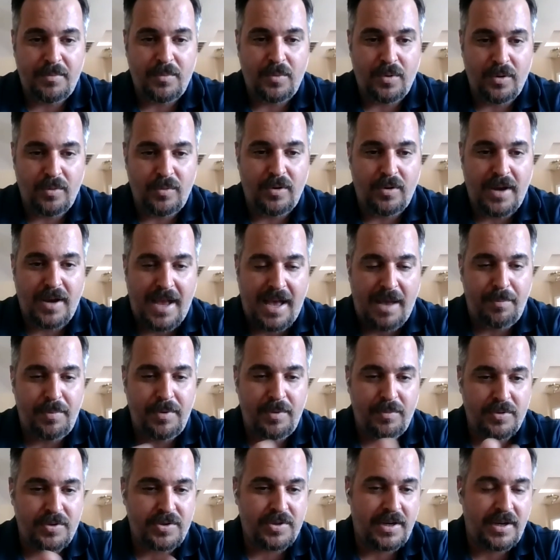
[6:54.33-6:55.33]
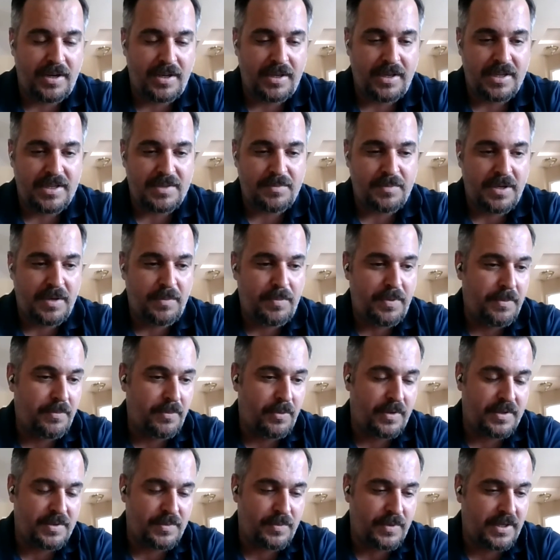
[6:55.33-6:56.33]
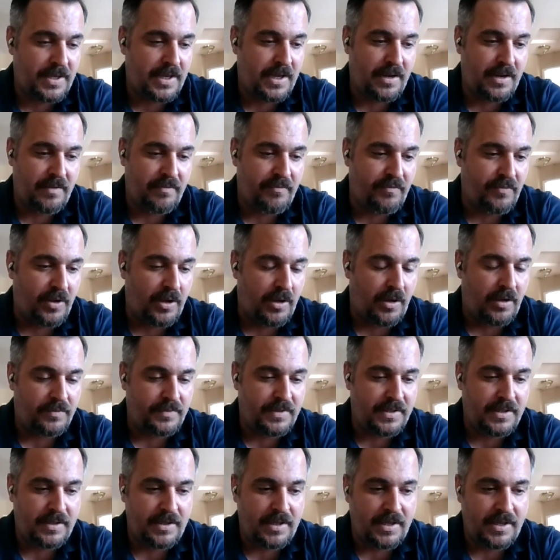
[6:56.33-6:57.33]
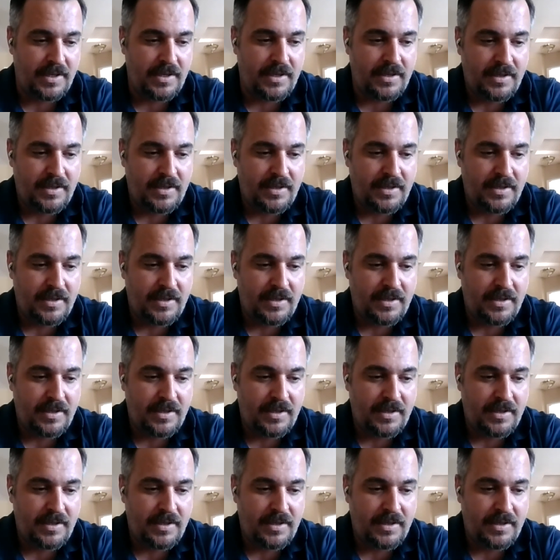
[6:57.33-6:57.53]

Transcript: We're happy. We're trying to get as many people as we can involved, and